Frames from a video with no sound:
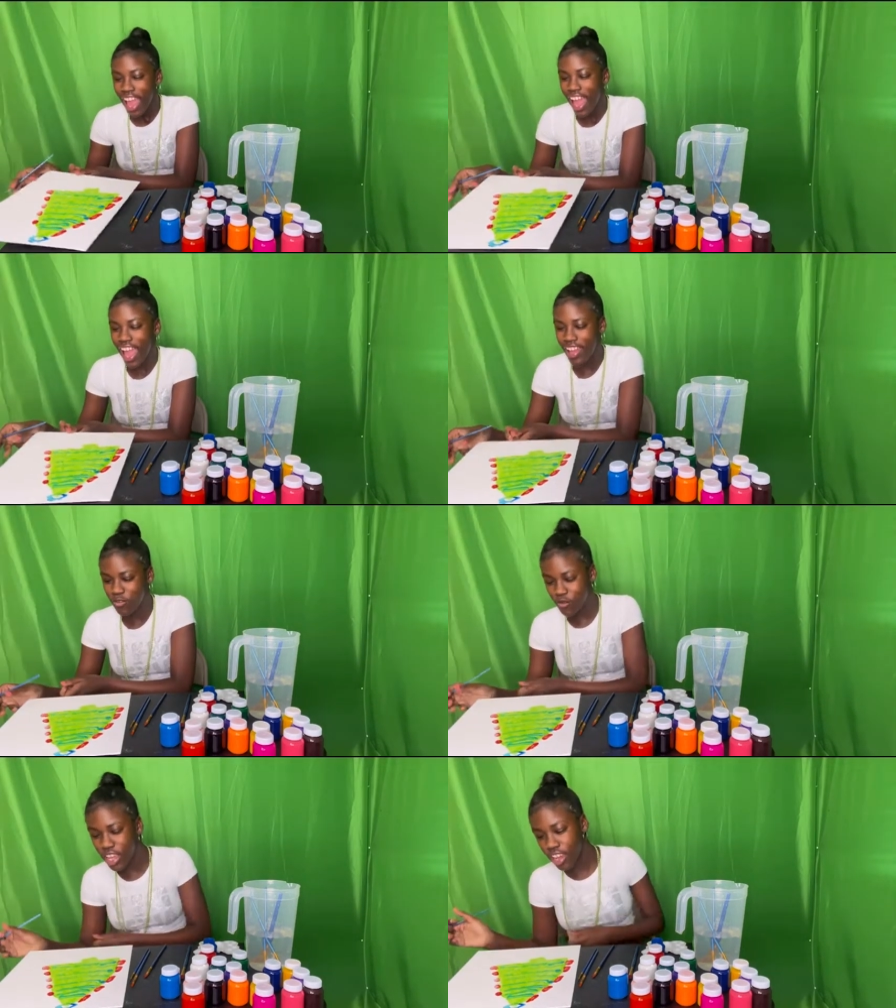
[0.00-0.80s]

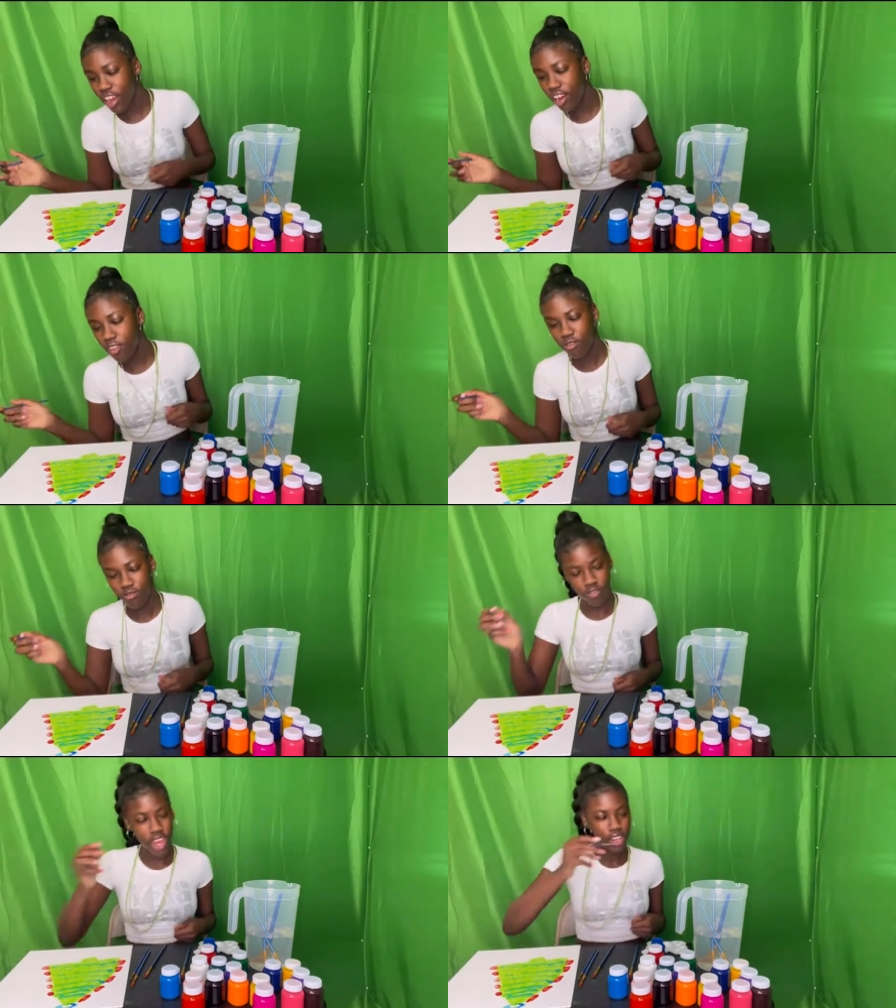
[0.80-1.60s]
and we gonna
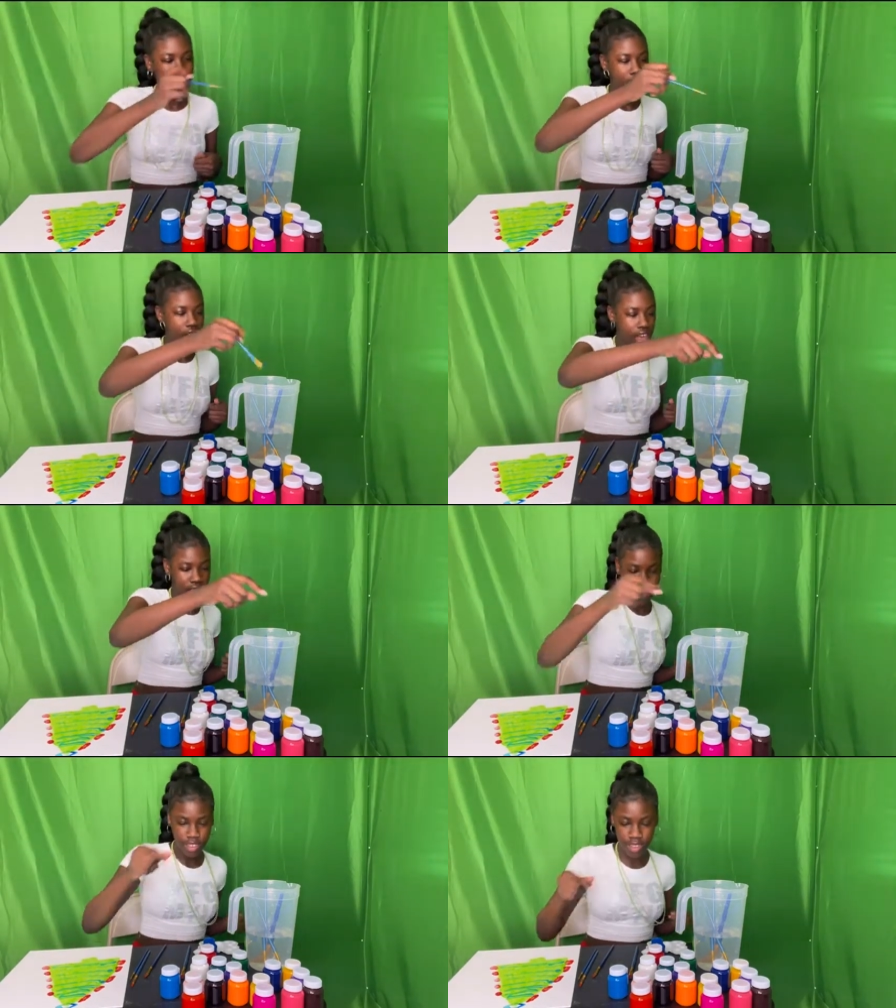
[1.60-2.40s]

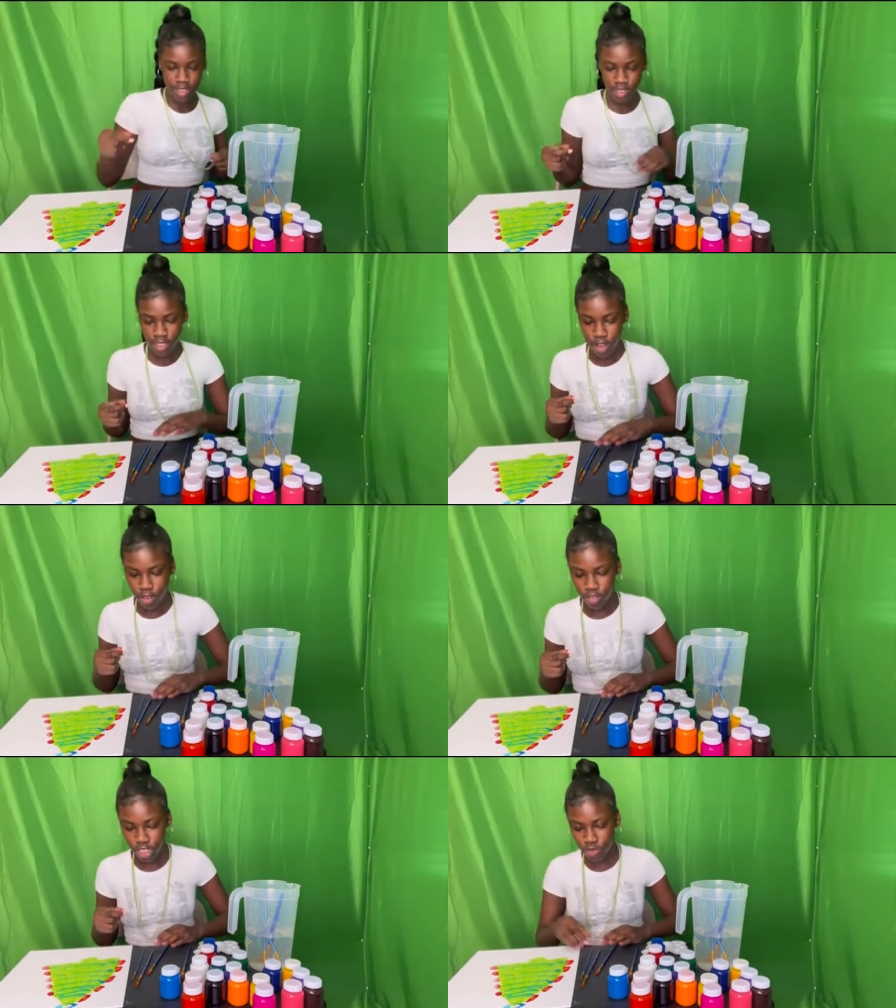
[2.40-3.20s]
finalize.
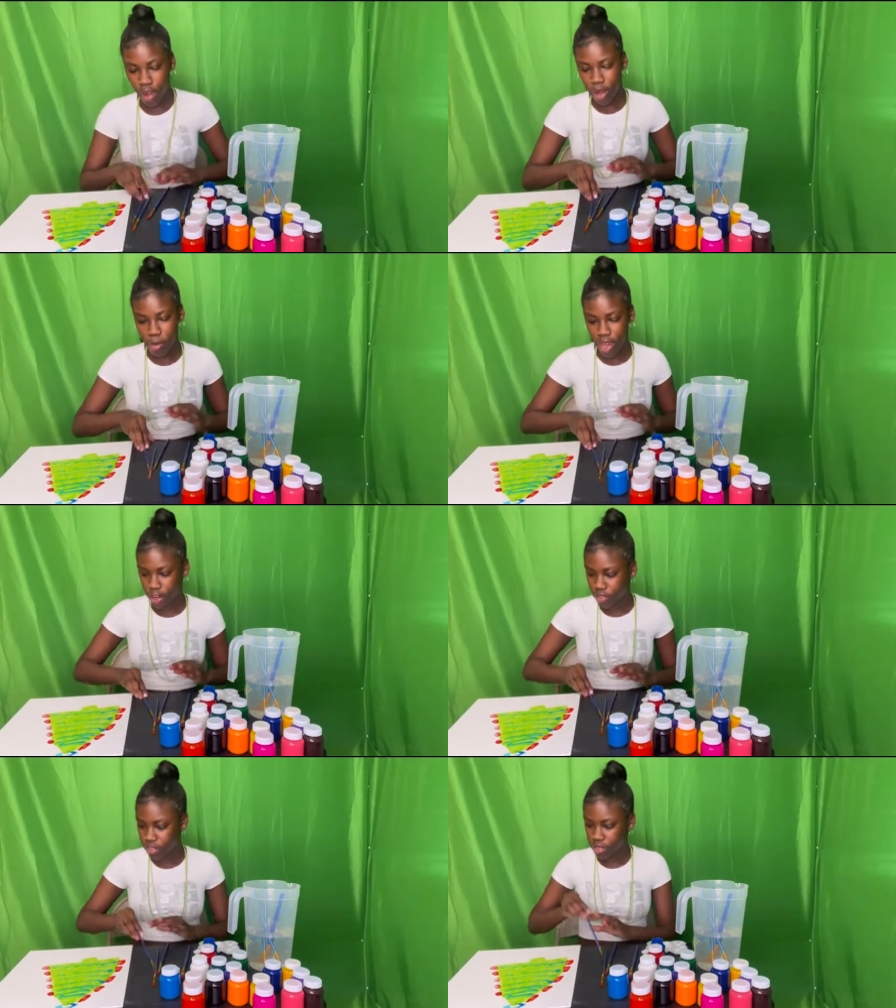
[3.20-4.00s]
Oh, let's write Merry
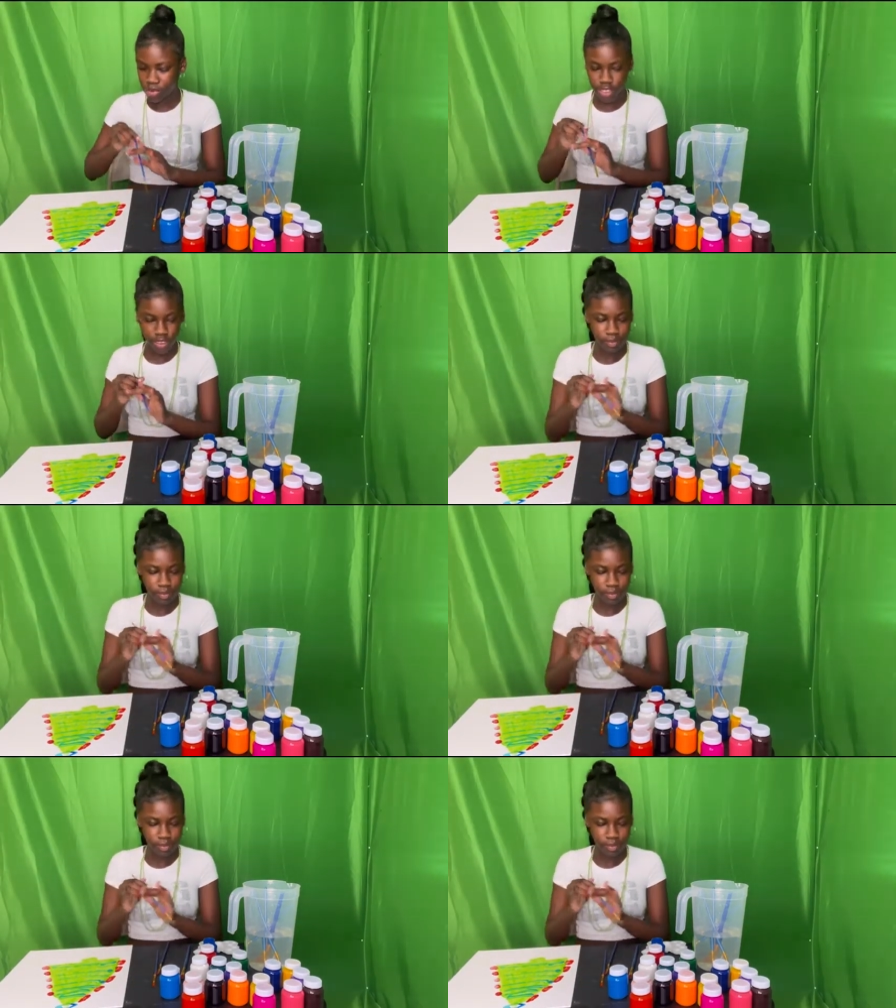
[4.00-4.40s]
Christmas